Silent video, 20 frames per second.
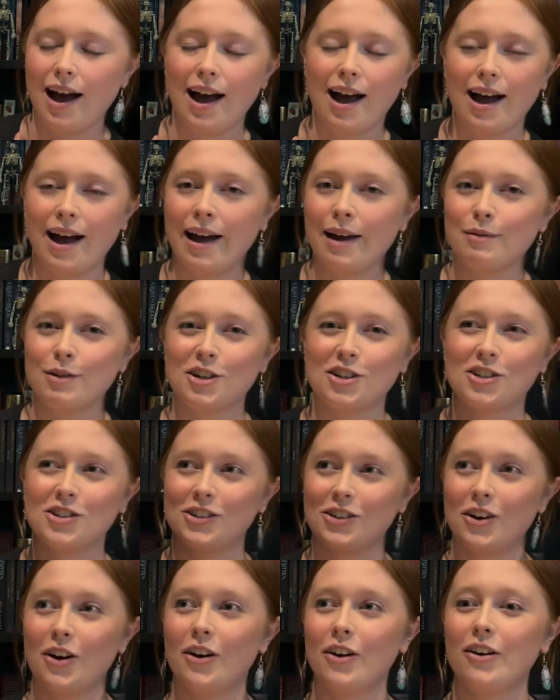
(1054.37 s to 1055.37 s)
I'm just
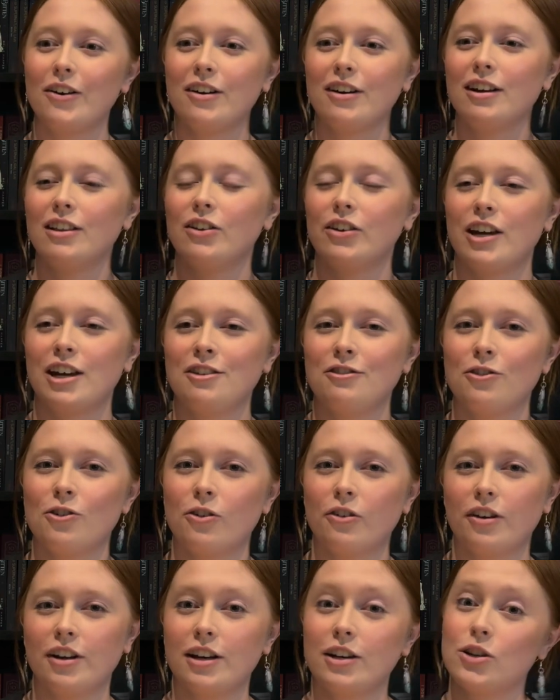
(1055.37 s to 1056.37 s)
so looking
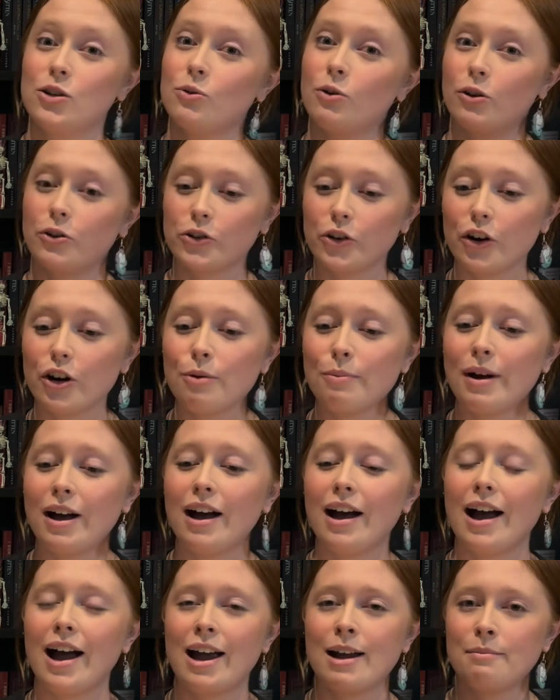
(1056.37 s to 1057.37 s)
forward to October.
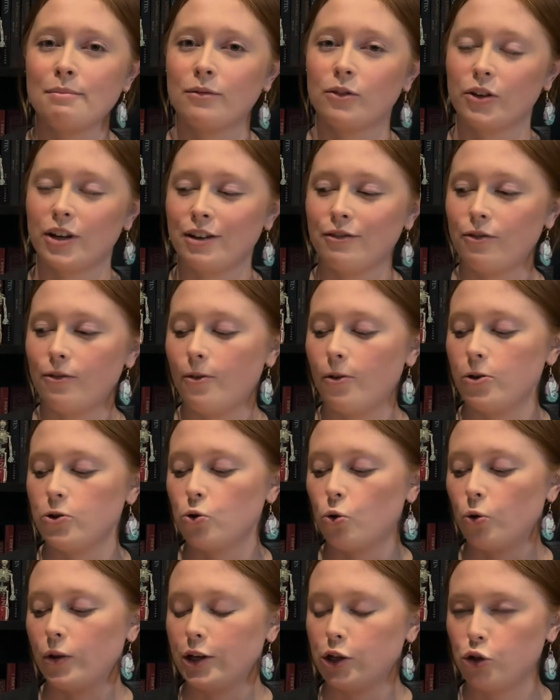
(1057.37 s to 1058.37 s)
I'm looking forward to
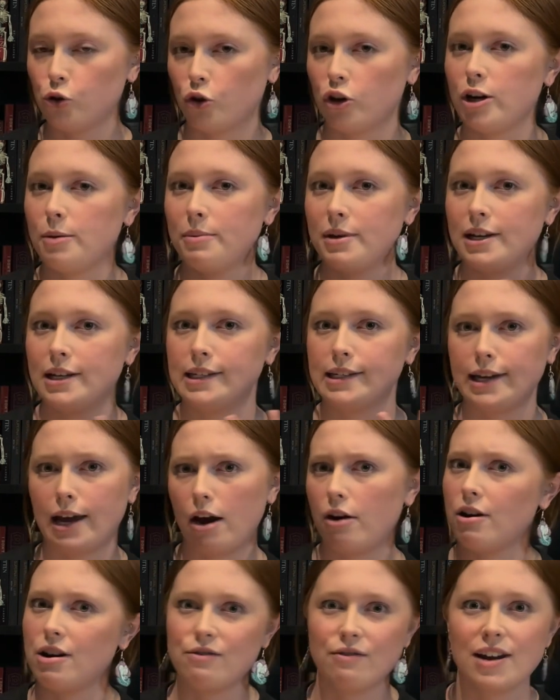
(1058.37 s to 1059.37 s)
all these creepy,
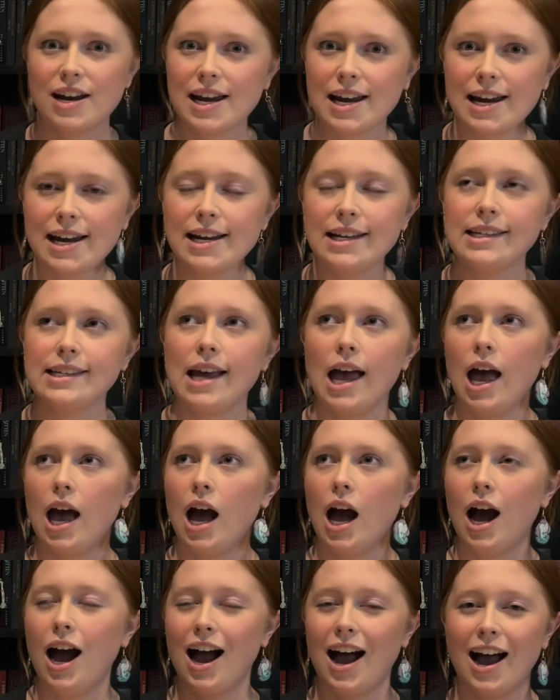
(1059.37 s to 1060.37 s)
scary reads.
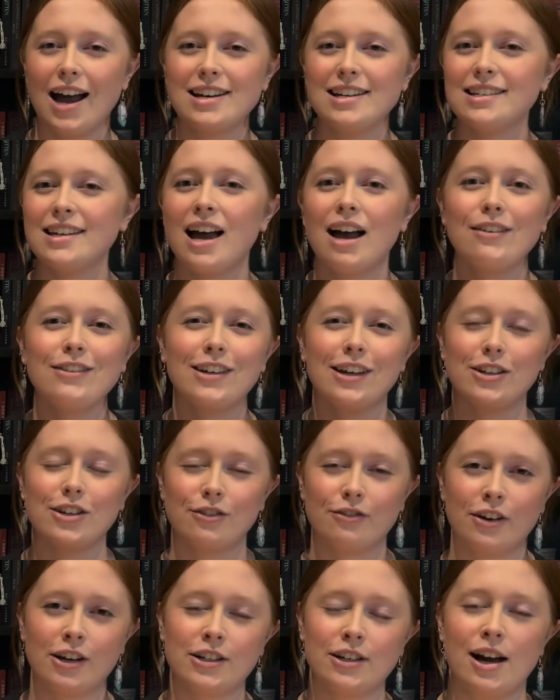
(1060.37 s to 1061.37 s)
I just have such a
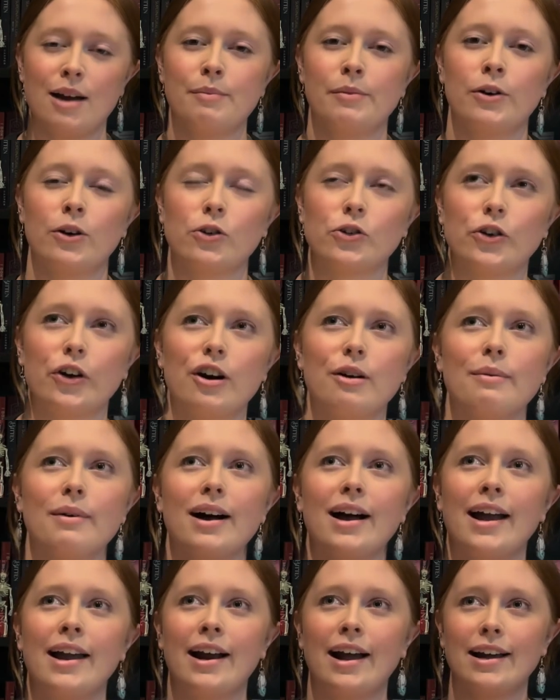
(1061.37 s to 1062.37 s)
fun time in October,
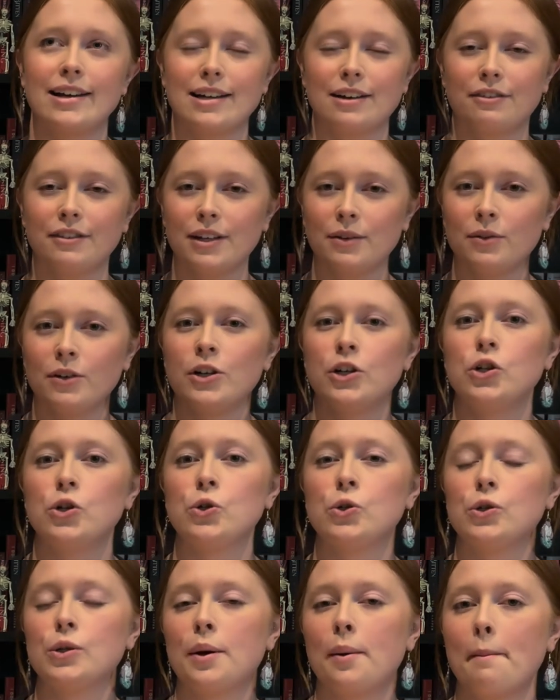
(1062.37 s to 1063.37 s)
and I definitely want to do
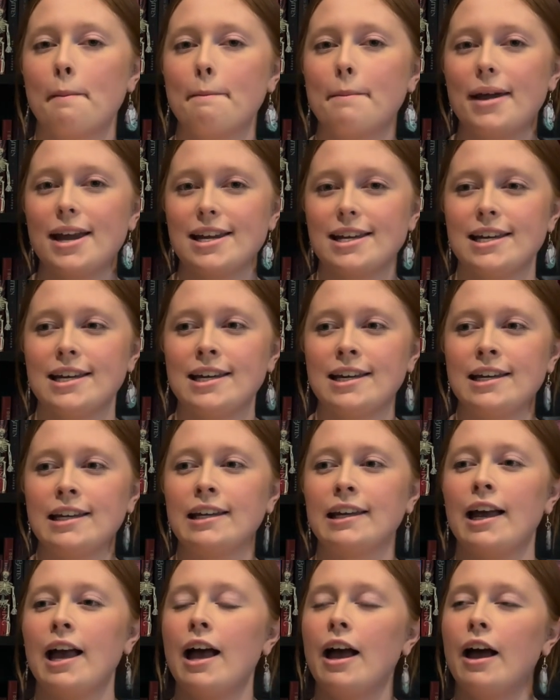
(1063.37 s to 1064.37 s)
some baking,